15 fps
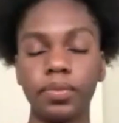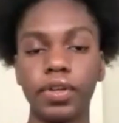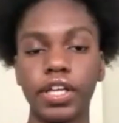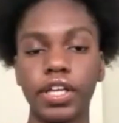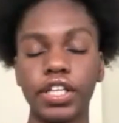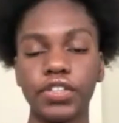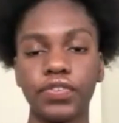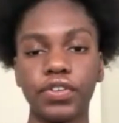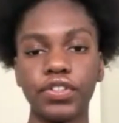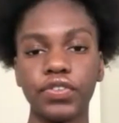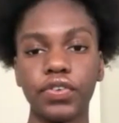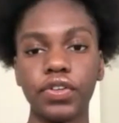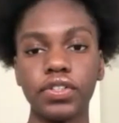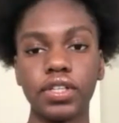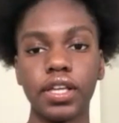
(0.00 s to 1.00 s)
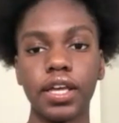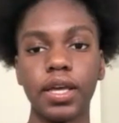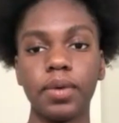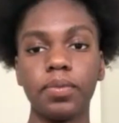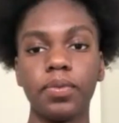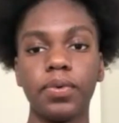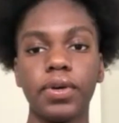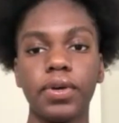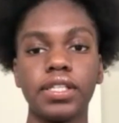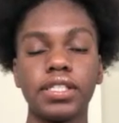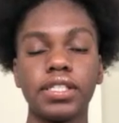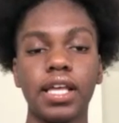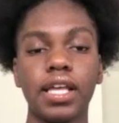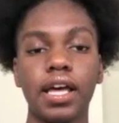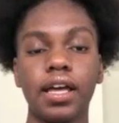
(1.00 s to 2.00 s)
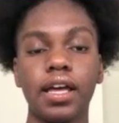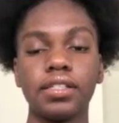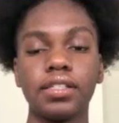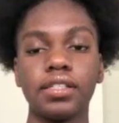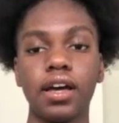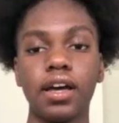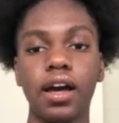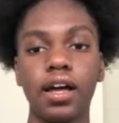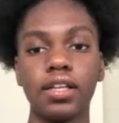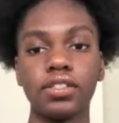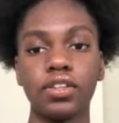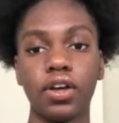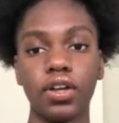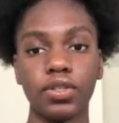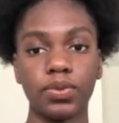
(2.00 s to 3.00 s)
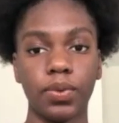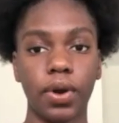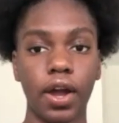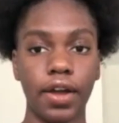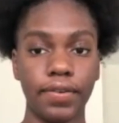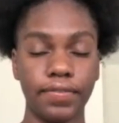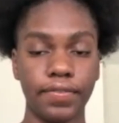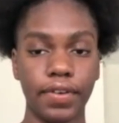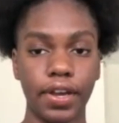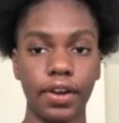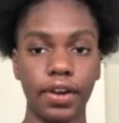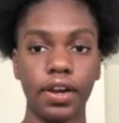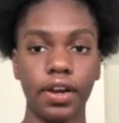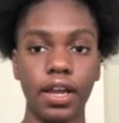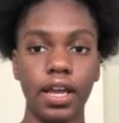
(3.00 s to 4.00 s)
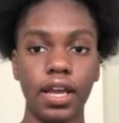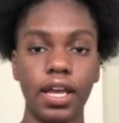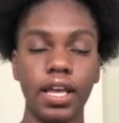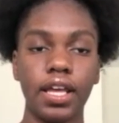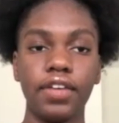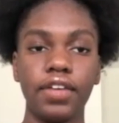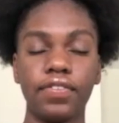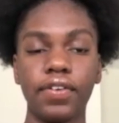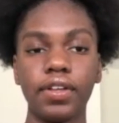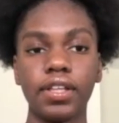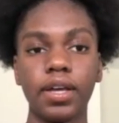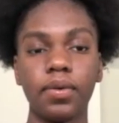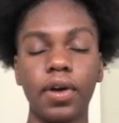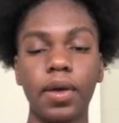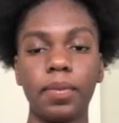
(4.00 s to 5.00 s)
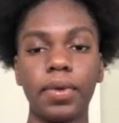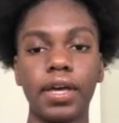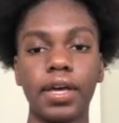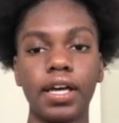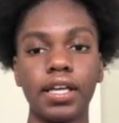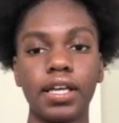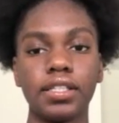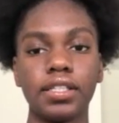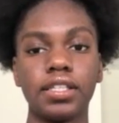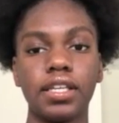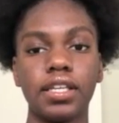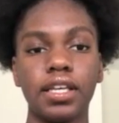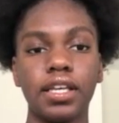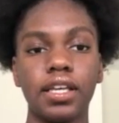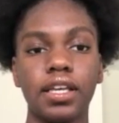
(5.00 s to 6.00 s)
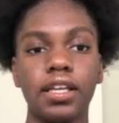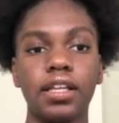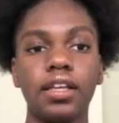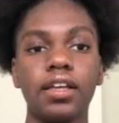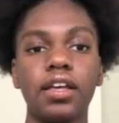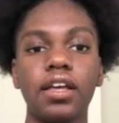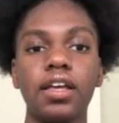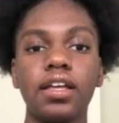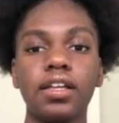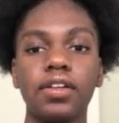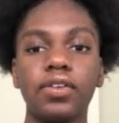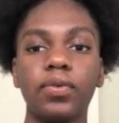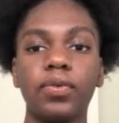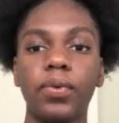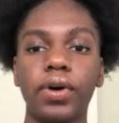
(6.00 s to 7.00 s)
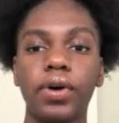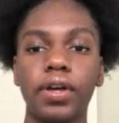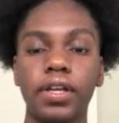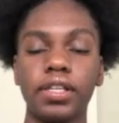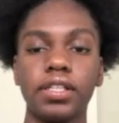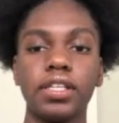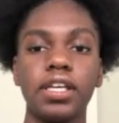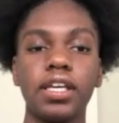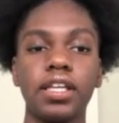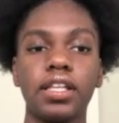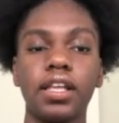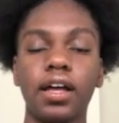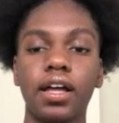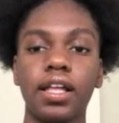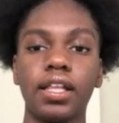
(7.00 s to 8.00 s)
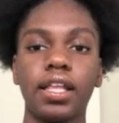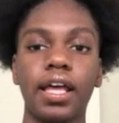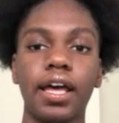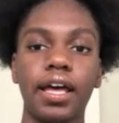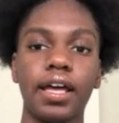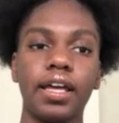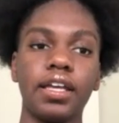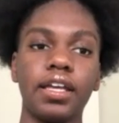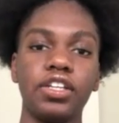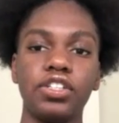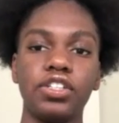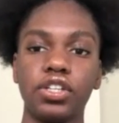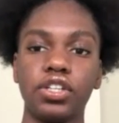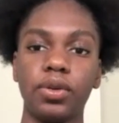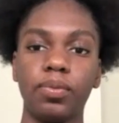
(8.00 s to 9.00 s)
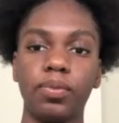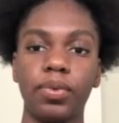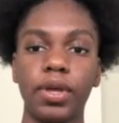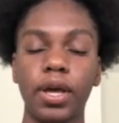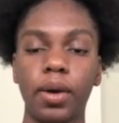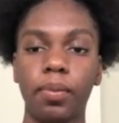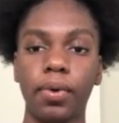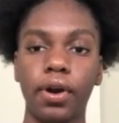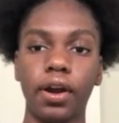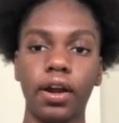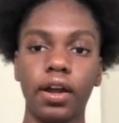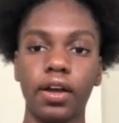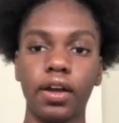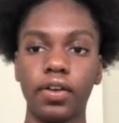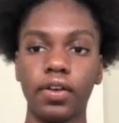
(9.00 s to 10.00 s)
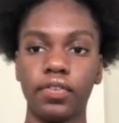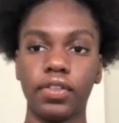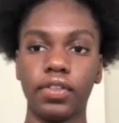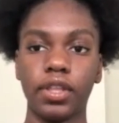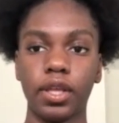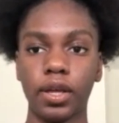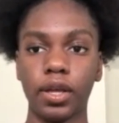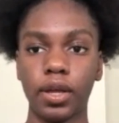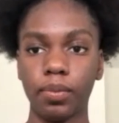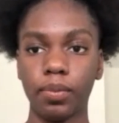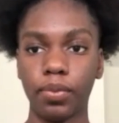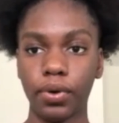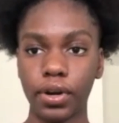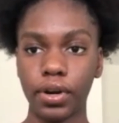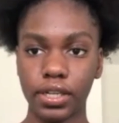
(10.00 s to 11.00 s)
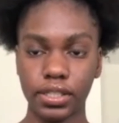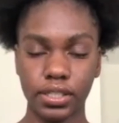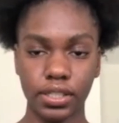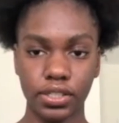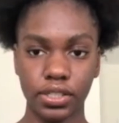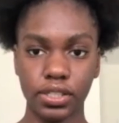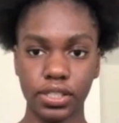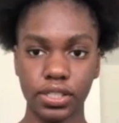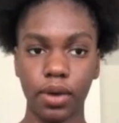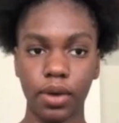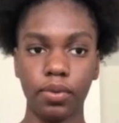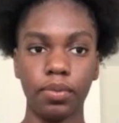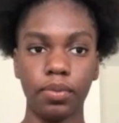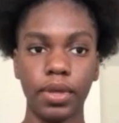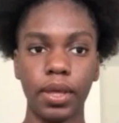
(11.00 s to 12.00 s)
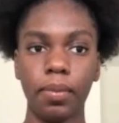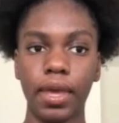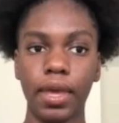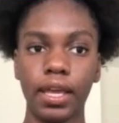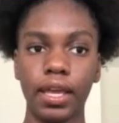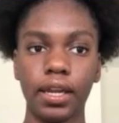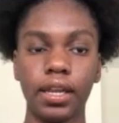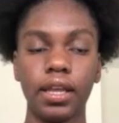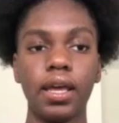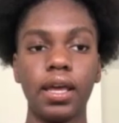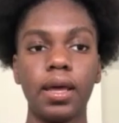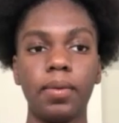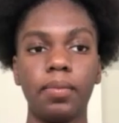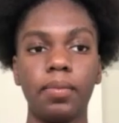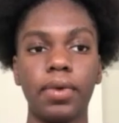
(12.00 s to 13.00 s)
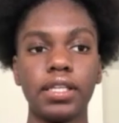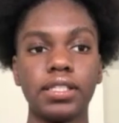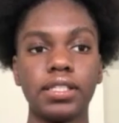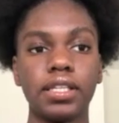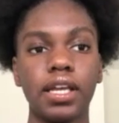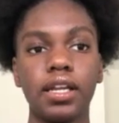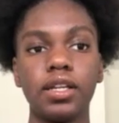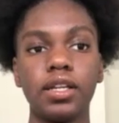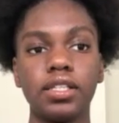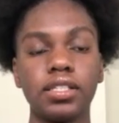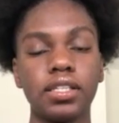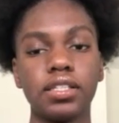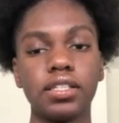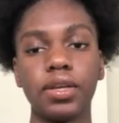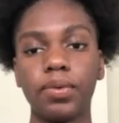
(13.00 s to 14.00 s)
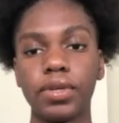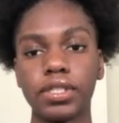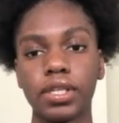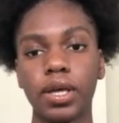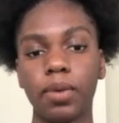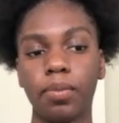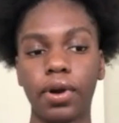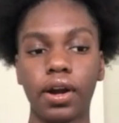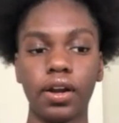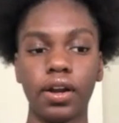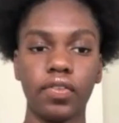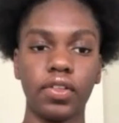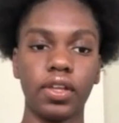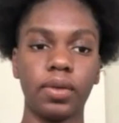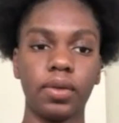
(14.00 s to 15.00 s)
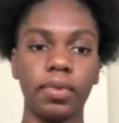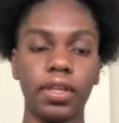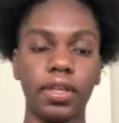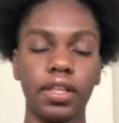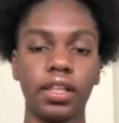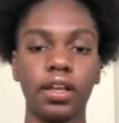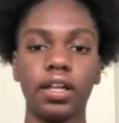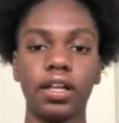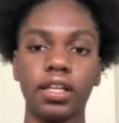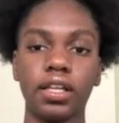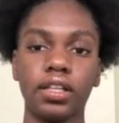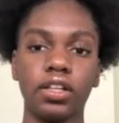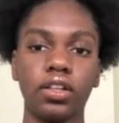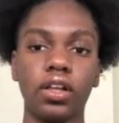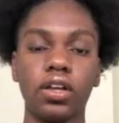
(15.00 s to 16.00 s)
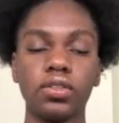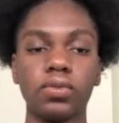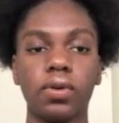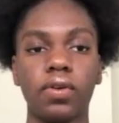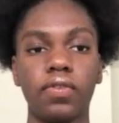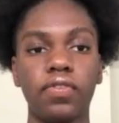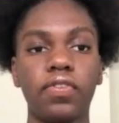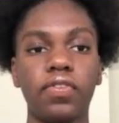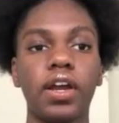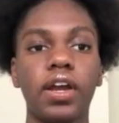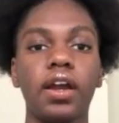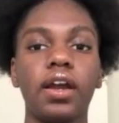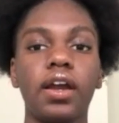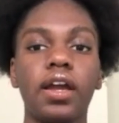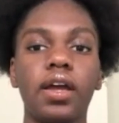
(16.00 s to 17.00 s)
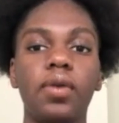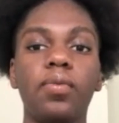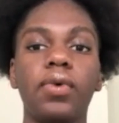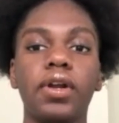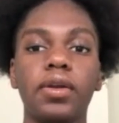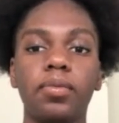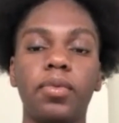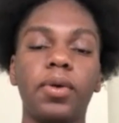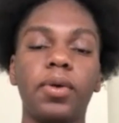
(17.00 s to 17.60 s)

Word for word: his first false claim was that God's laws were unfair. He felt that way because he was he thought that he should be a part of the important decisions that were being made, but instead, since he wasn't a part of them, he thought that the laws were unfair and wanted more